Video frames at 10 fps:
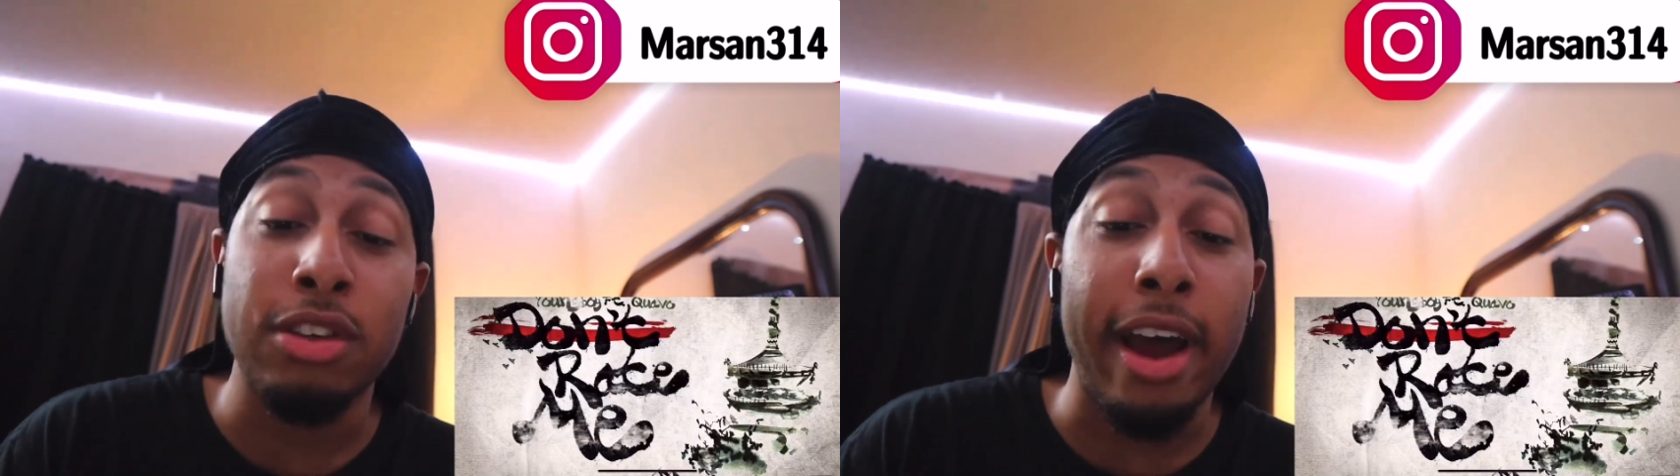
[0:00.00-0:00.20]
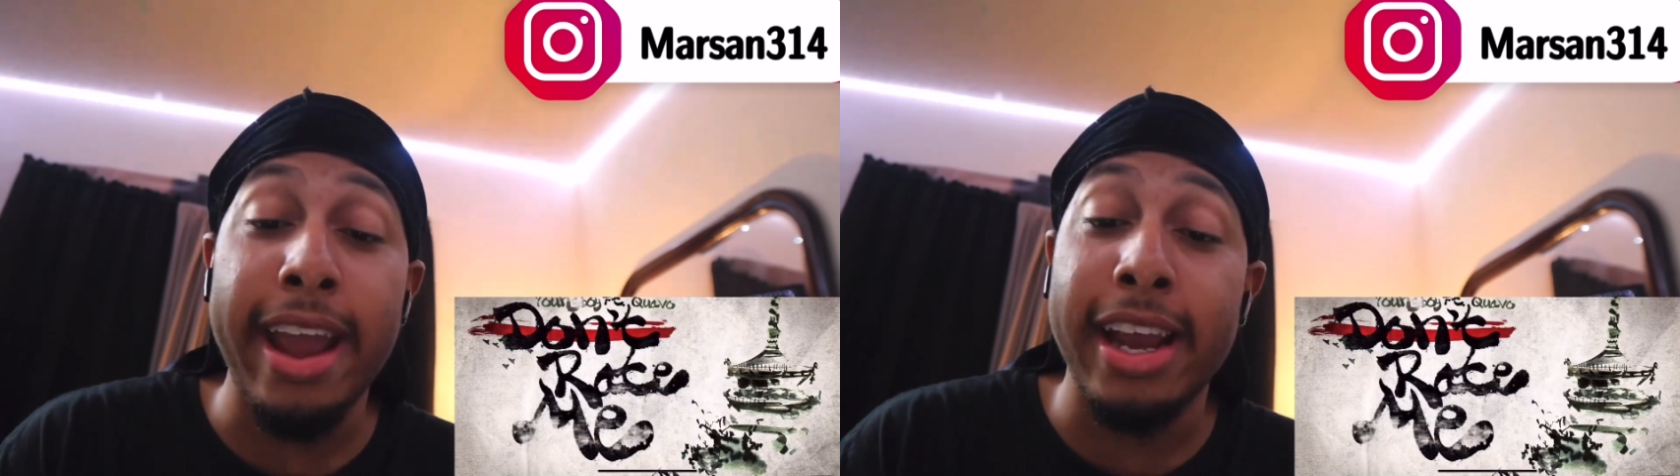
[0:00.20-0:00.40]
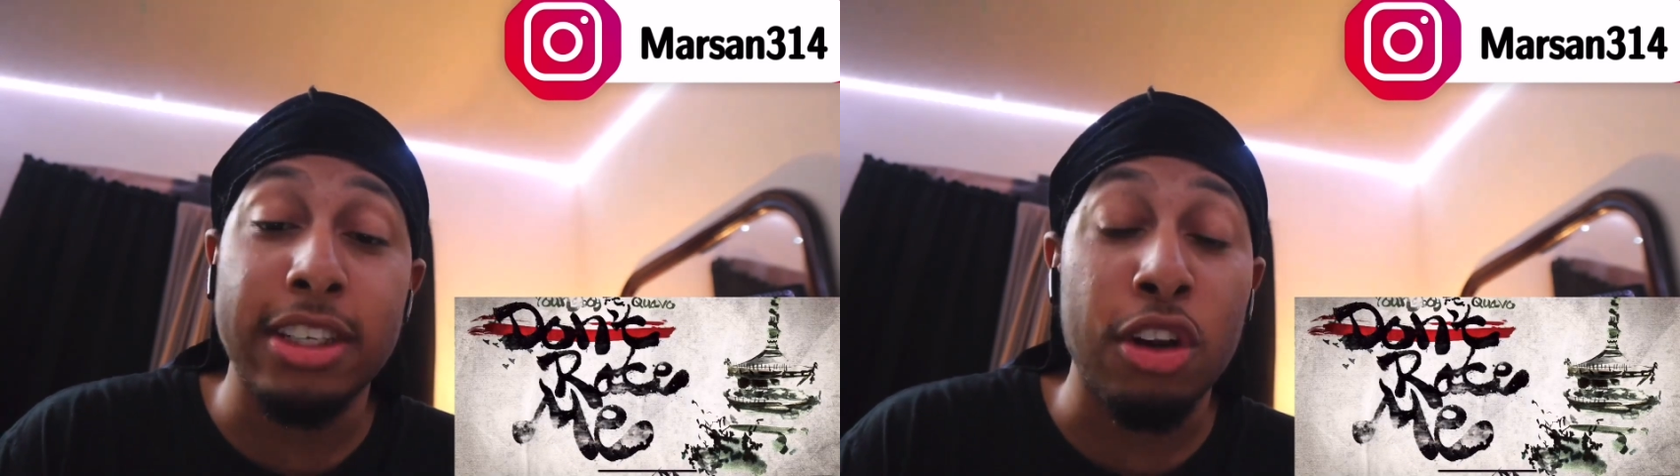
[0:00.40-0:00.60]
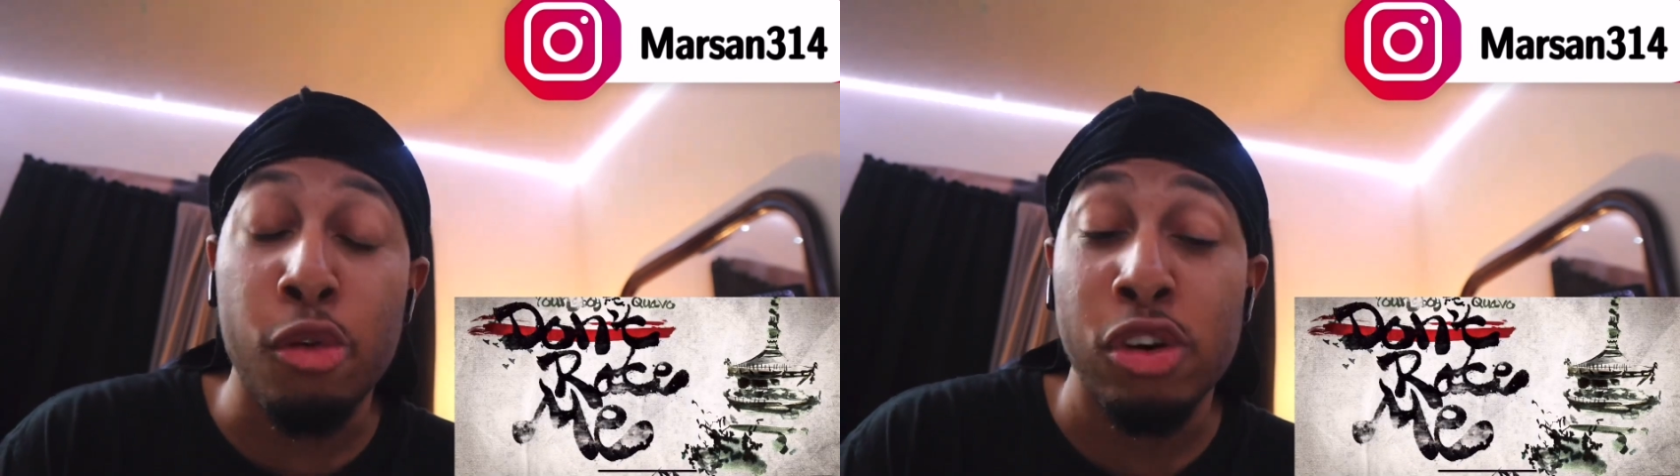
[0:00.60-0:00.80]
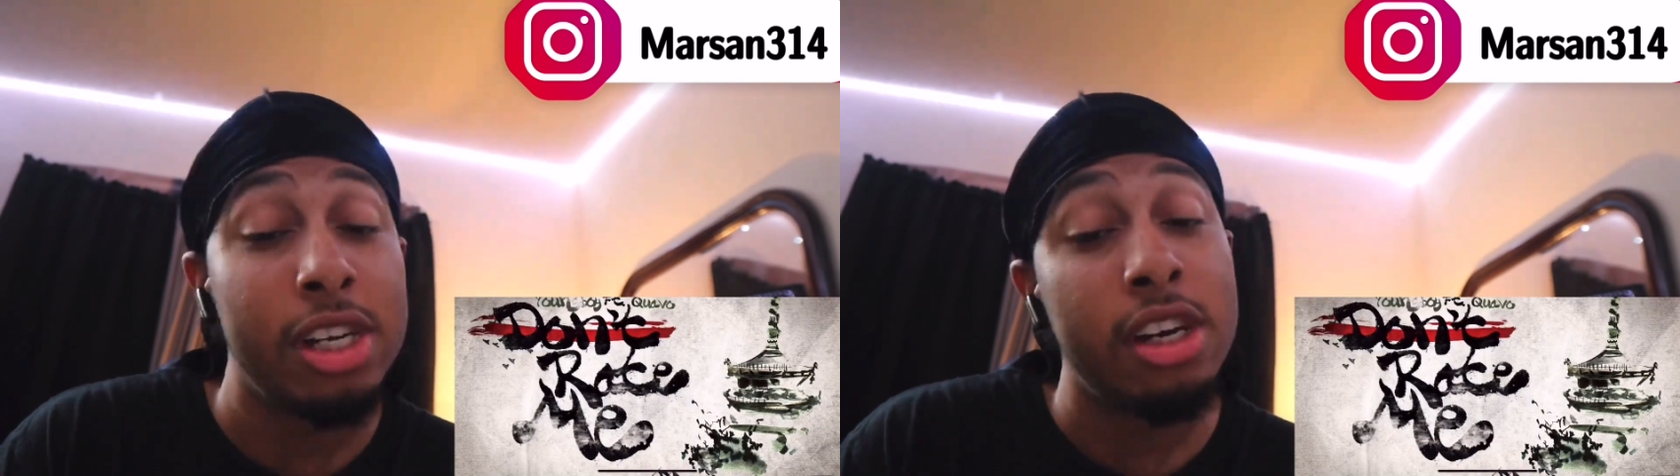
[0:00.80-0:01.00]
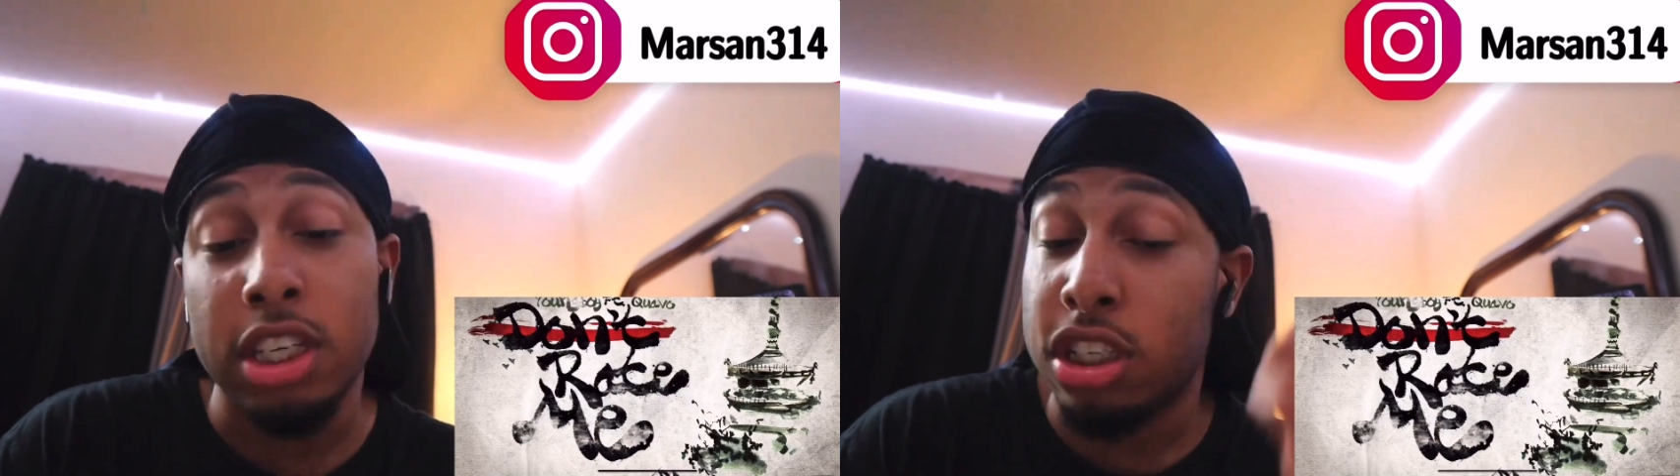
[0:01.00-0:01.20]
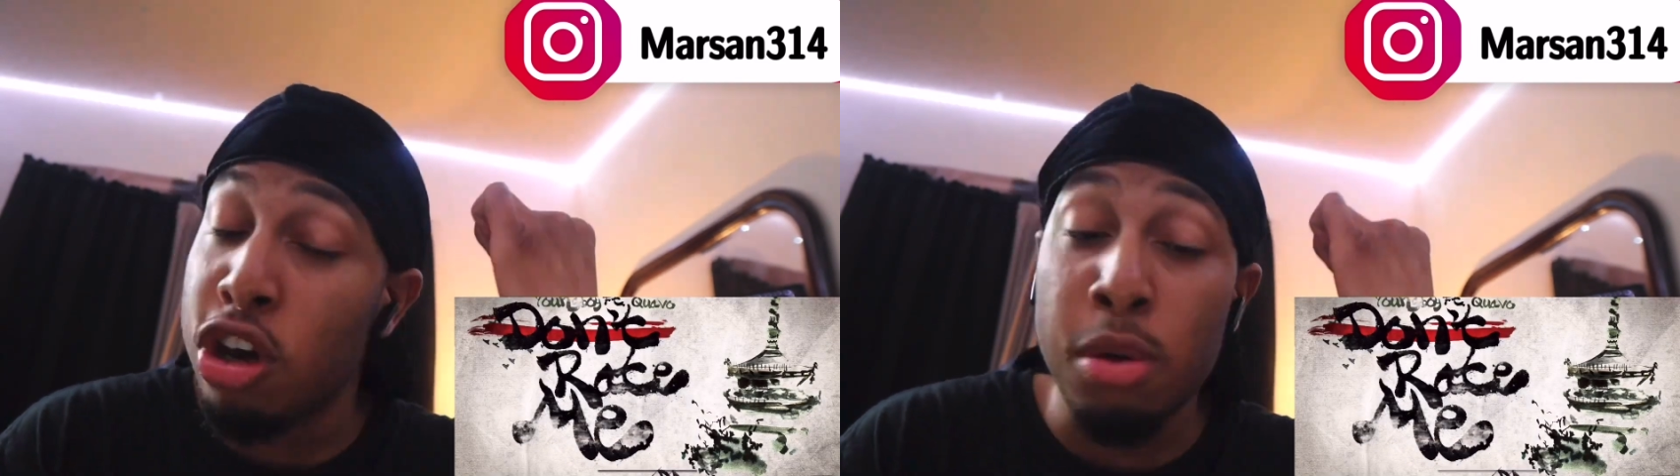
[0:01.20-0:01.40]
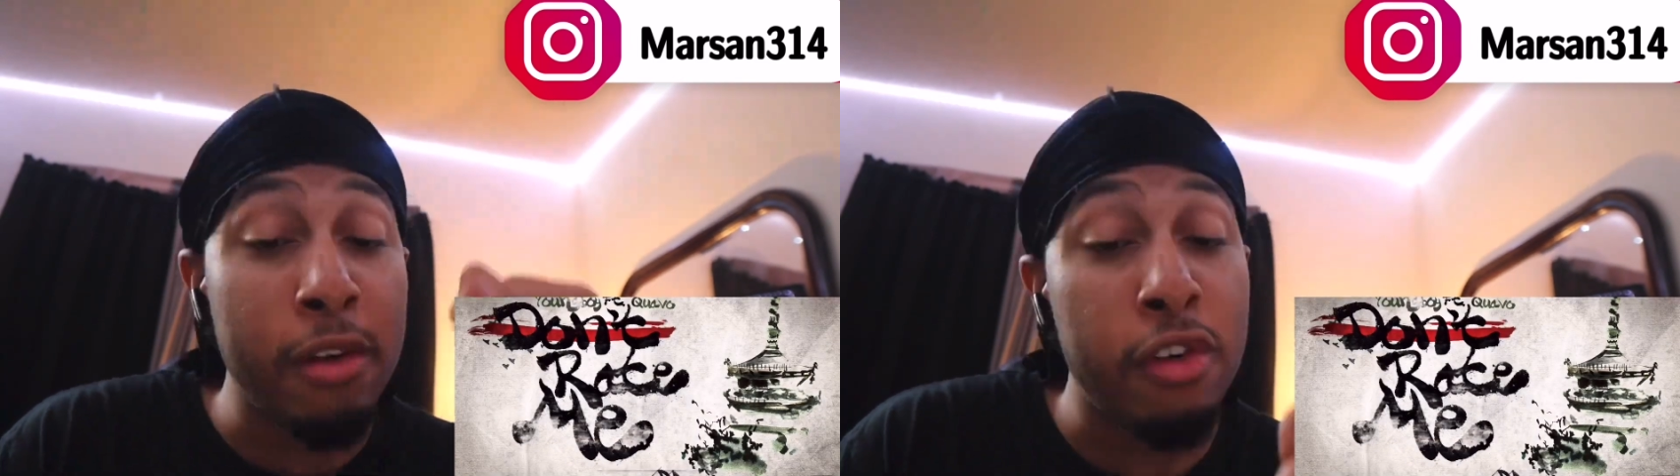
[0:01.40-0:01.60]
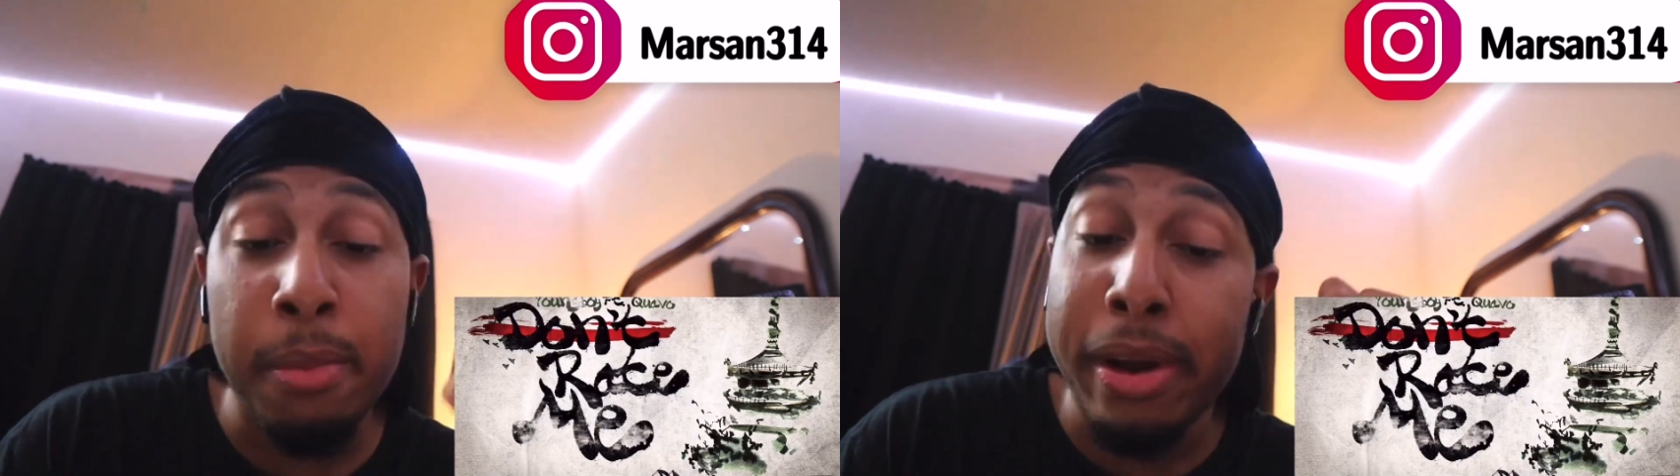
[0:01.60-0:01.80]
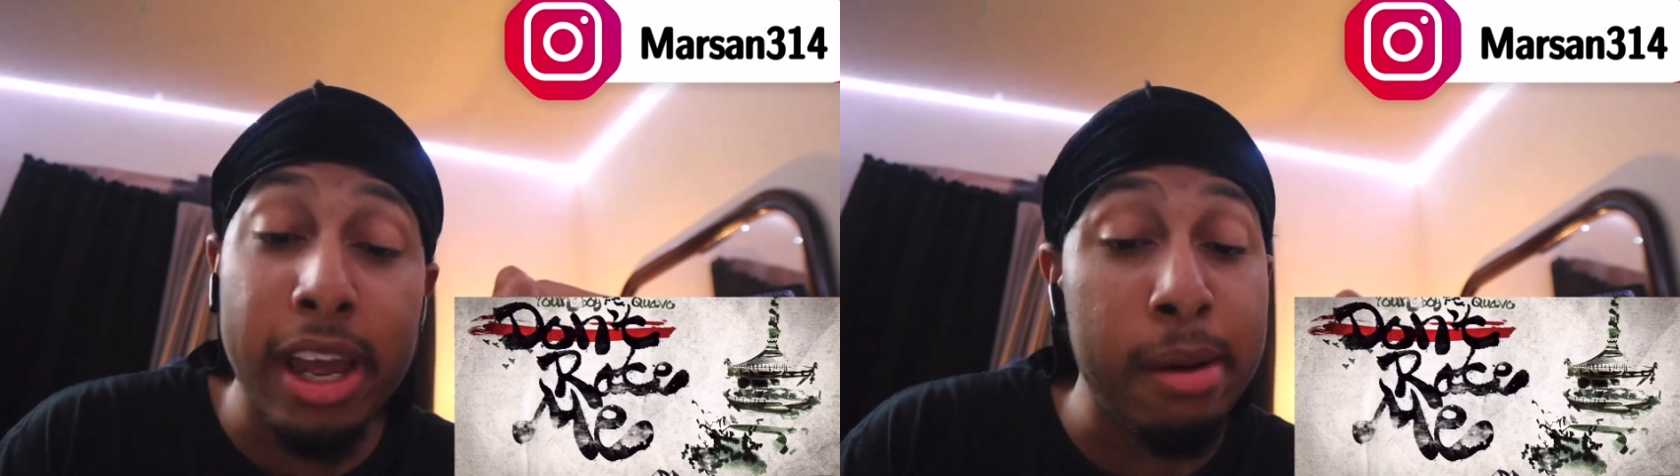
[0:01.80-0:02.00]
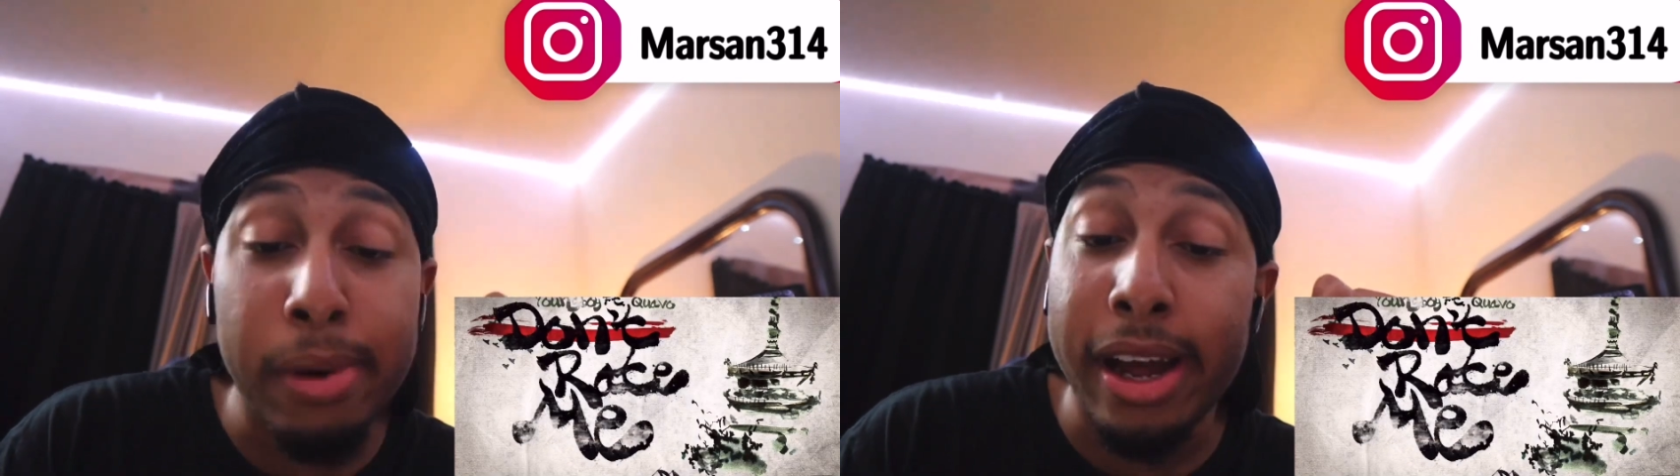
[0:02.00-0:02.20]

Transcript: So I ain't so excuse me for the beginning,